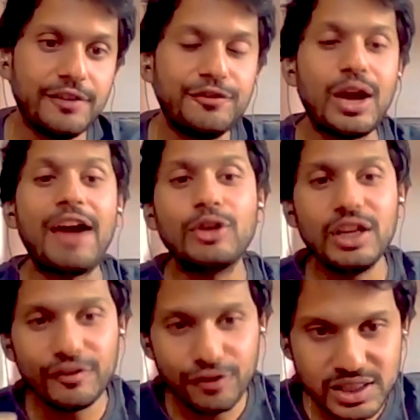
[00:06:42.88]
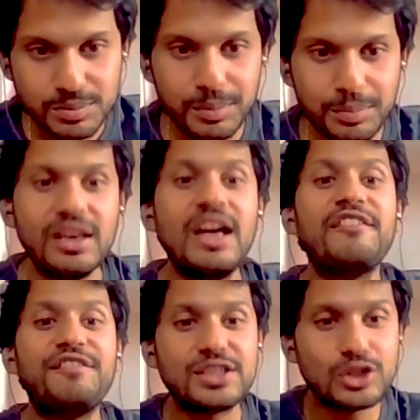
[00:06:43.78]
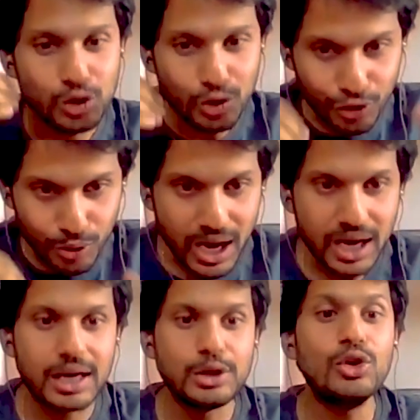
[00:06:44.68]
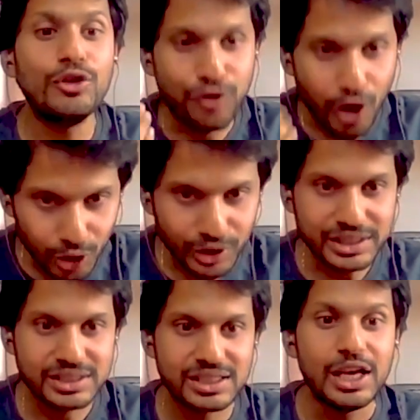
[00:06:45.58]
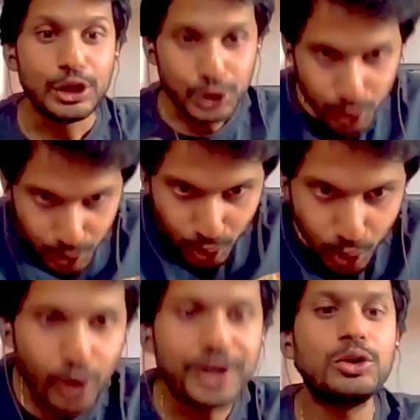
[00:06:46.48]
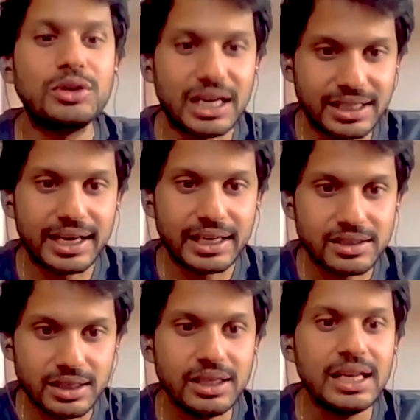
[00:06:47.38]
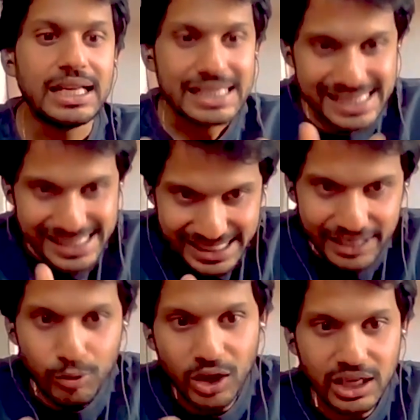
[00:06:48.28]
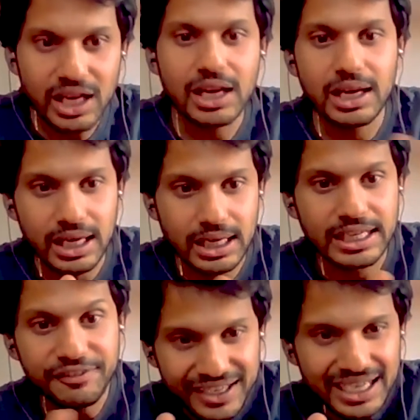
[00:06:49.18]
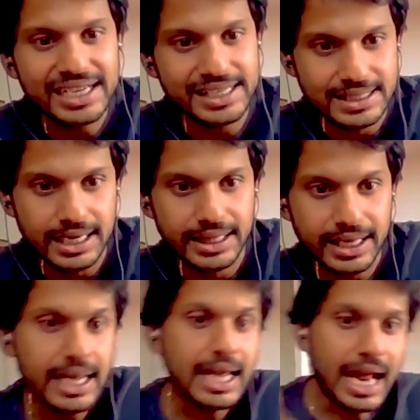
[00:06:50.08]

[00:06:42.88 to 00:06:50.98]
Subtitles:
If you have to influence people, first you follow it, you go into that direction, see what all difficulties are there,